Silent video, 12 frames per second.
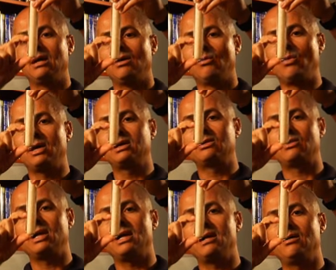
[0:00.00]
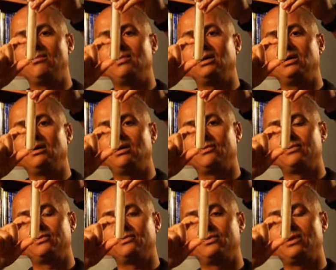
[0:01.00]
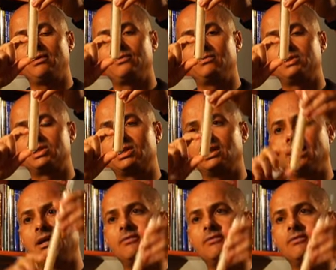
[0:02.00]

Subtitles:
1 gram of the material,